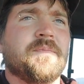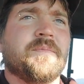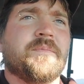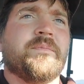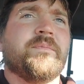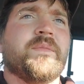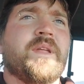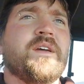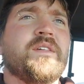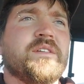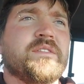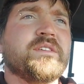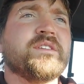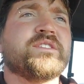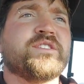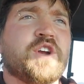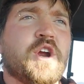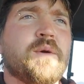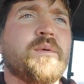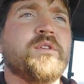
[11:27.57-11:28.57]
The
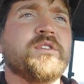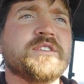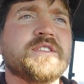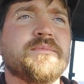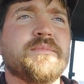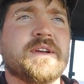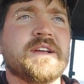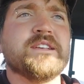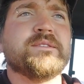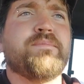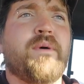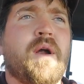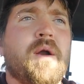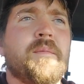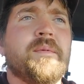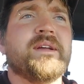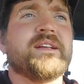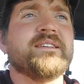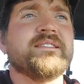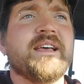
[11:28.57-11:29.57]
turbo is the biggest part,
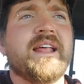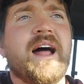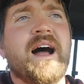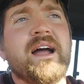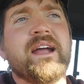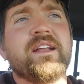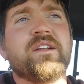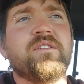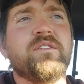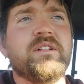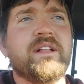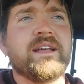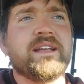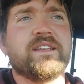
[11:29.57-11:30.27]
because at idle, like,